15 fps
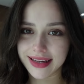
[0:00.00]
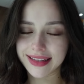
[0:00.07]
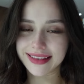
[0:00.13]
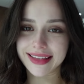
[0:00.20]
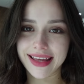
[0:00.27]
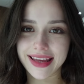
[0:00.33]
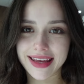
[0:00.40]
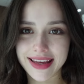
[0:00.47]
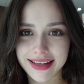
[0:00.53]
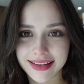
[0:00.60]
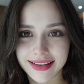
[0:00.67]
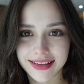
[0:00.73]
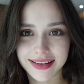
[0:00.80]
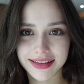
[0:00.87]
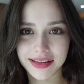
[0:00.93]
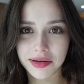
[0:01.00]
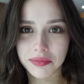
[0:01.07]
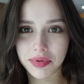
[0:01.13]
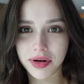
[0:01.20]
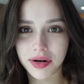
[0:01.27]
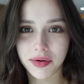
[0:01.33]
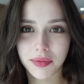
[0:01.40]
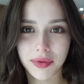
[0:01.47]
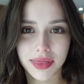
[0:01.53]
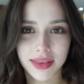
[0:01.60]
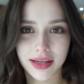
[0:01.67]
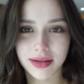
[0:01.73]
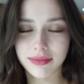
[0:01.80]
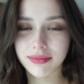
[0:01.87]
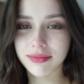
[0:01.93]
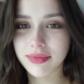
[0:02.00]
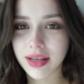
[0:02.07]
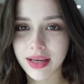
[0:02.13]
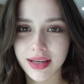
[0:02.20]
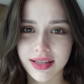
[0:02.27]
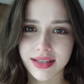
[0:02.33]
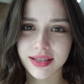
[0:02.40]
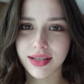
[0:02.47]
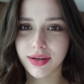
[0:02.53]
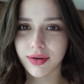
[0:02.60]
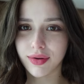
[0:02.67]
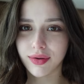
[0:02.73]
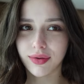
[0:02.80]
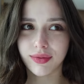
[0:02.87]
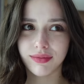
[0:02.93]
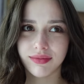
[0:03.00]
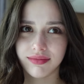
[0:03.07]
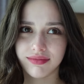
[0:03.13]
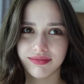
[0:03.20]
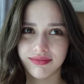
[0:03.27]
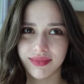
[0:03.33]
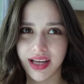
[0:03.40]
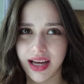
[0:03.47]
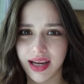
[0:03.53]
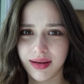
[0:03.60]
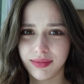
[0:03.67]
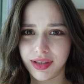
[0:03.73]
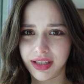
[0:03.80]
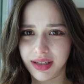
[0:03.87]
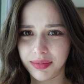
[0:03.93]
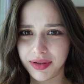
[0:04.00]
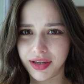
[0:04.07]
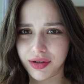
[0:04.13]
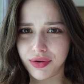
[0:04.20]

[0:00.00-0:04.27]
naked in comparing with them, so I'm a little bit